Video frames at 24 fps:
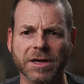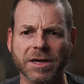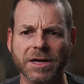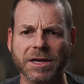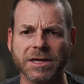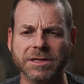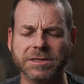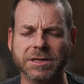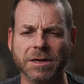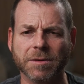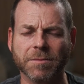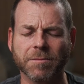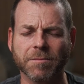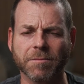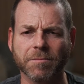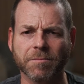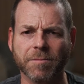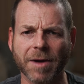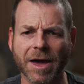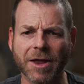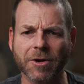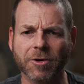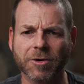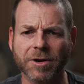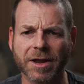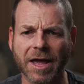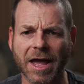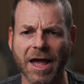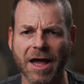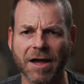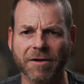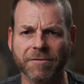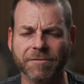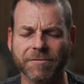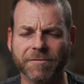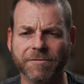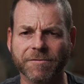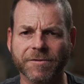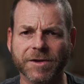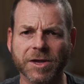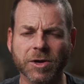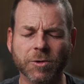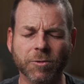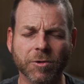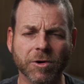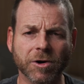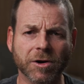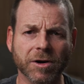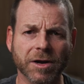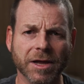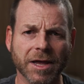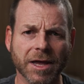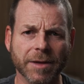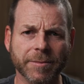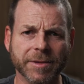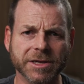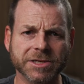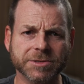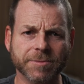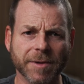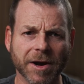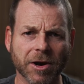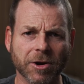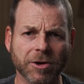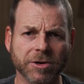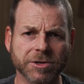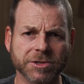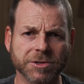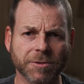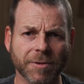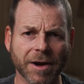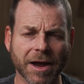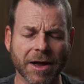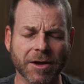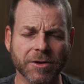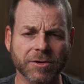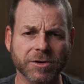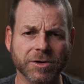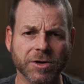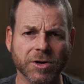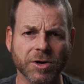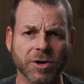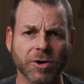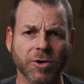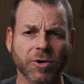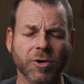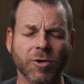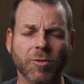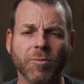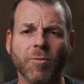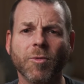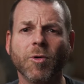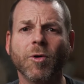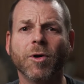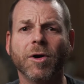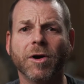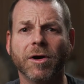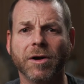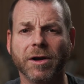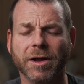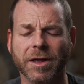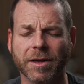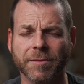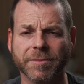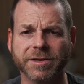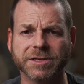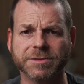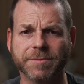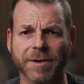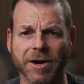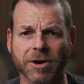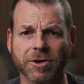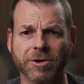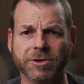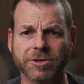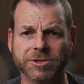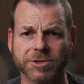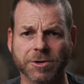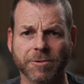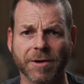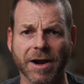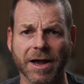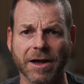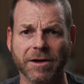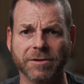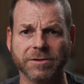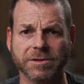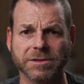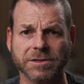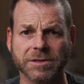is it better to have fewer image bearers around or more image bearers around?